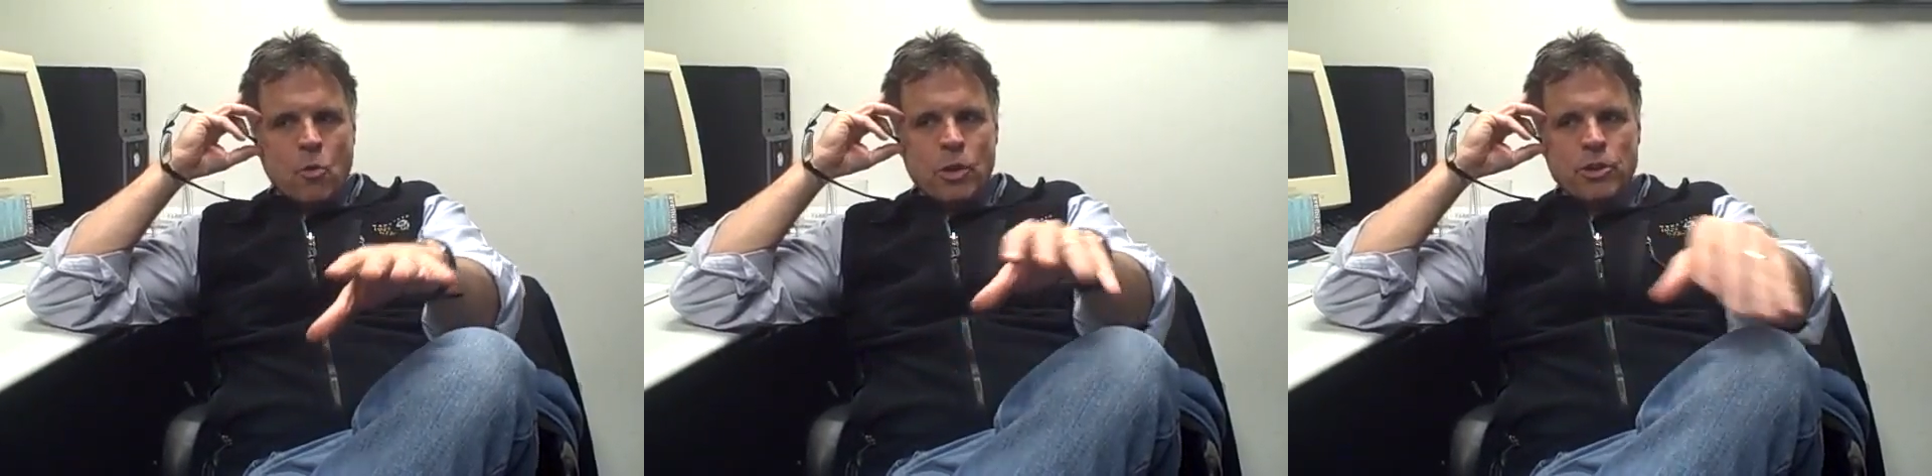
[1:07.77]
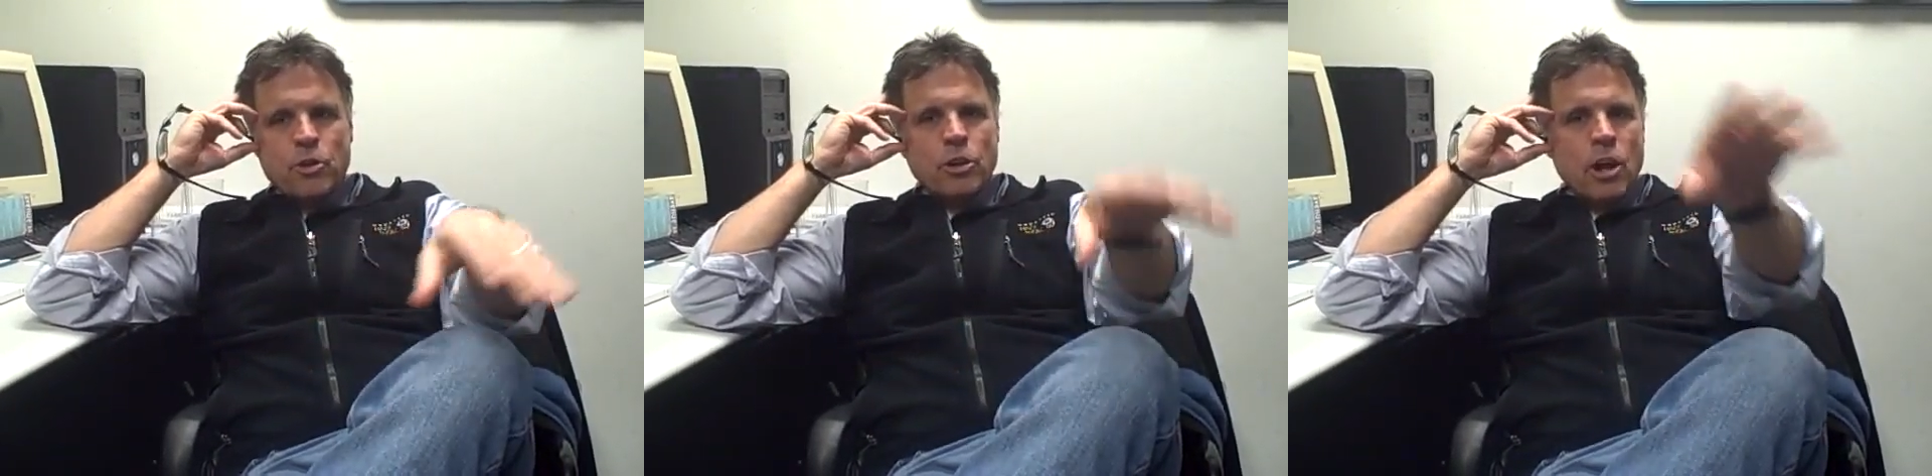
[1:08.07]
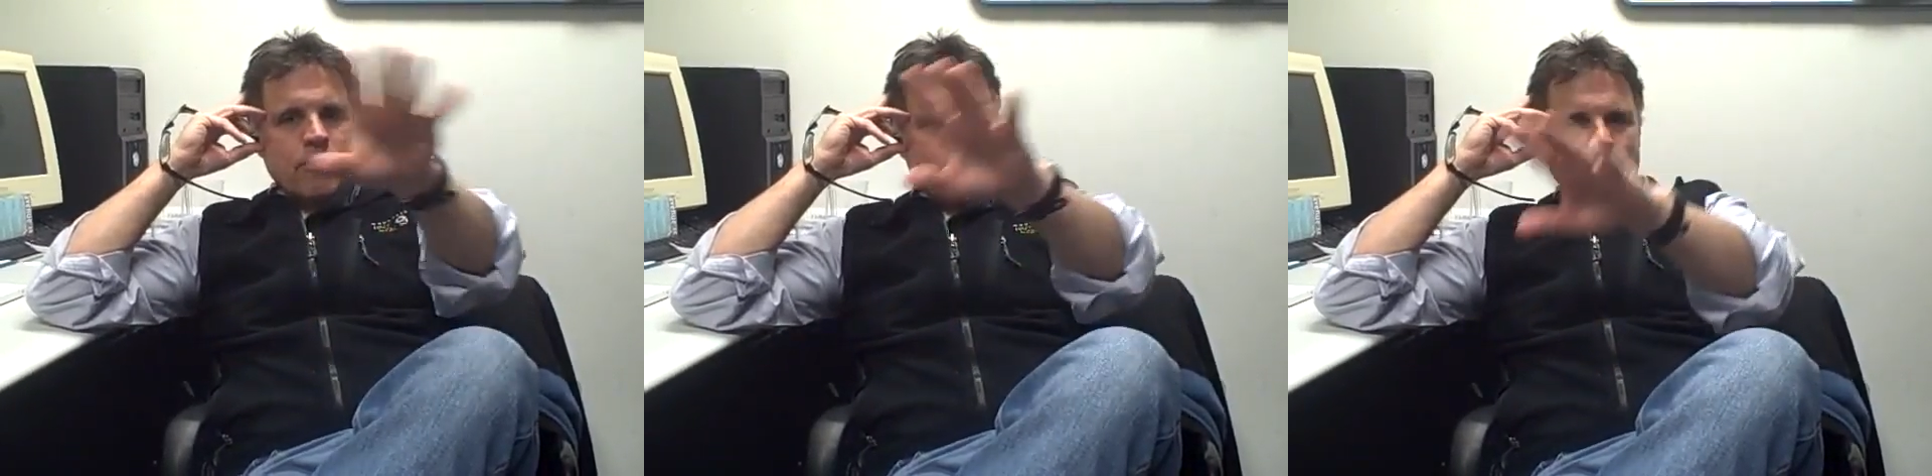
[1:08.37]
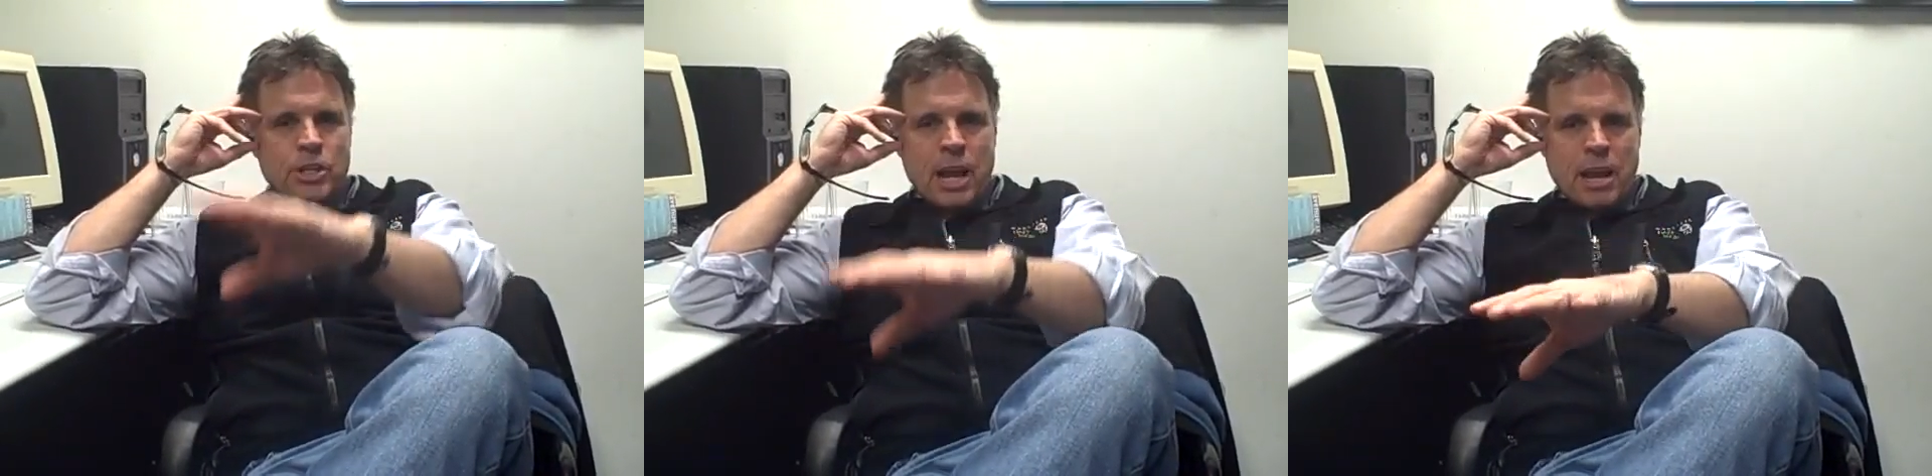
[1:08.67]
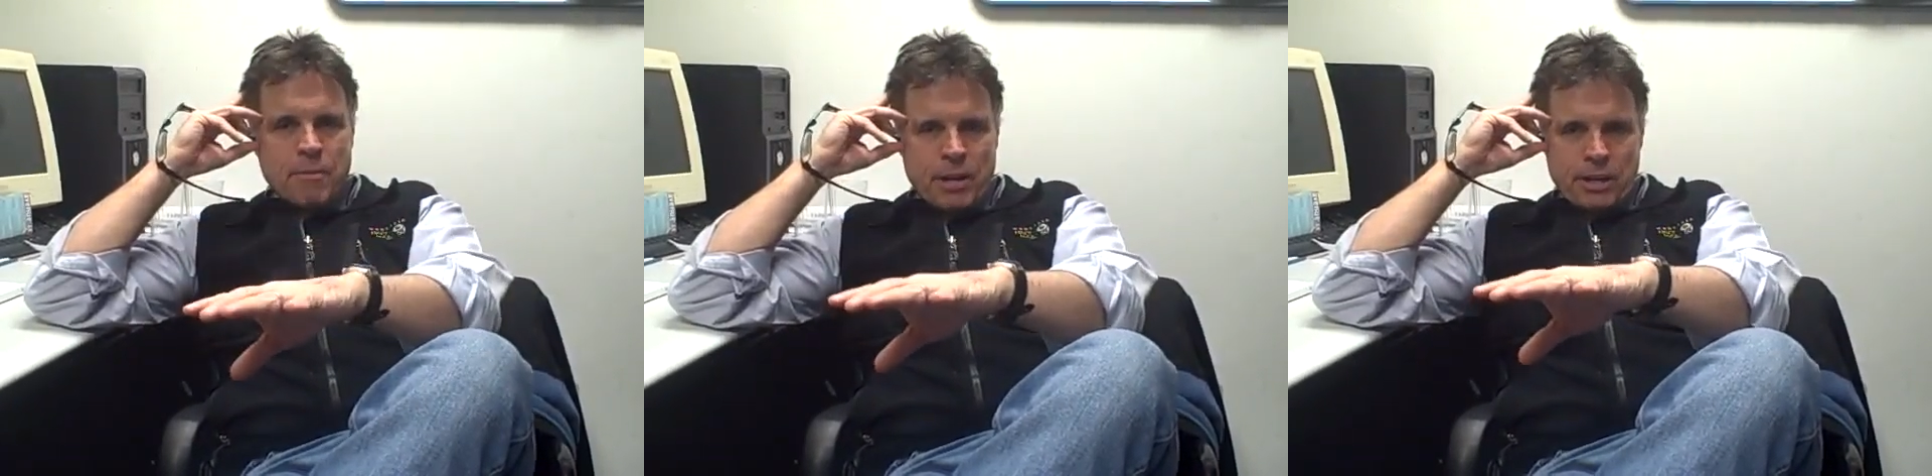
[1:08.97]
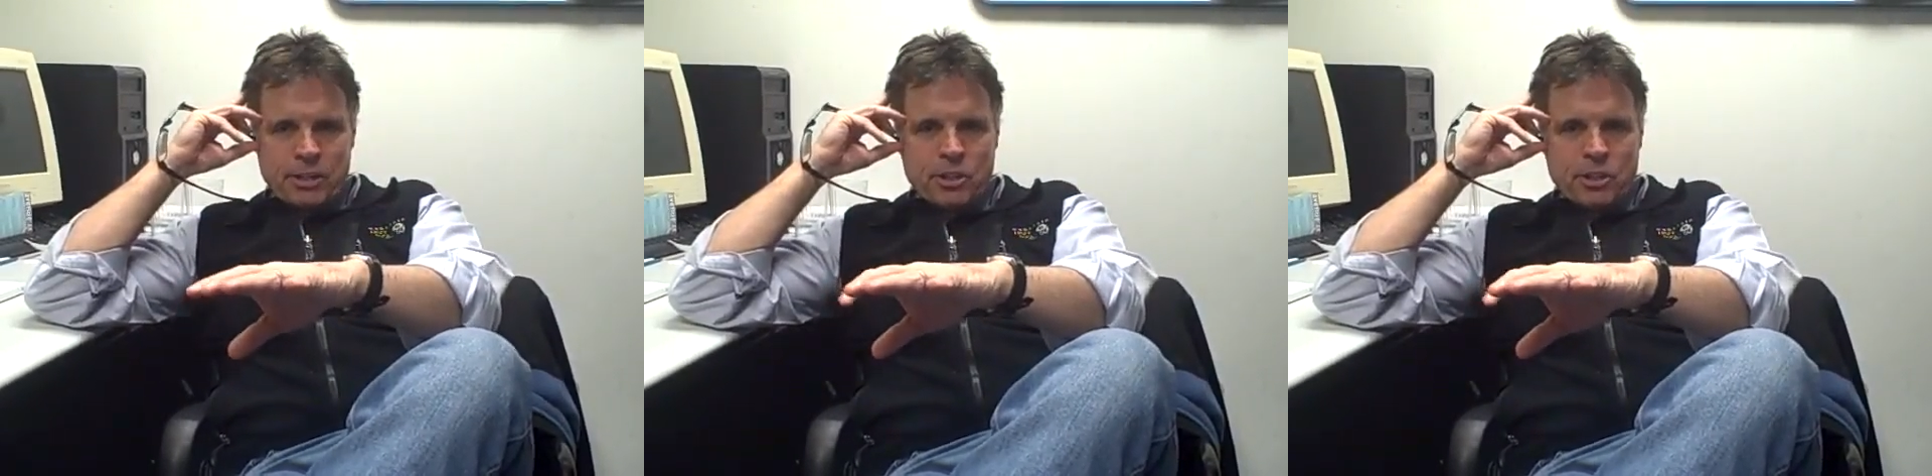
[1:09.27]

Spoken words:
with your lover's name in it.